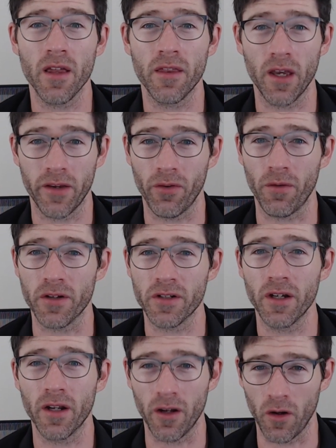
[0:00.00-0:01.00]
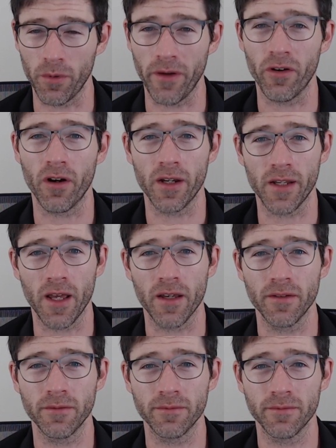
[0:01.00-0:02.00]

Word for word: Thank you for watching, and I hope you have a great day.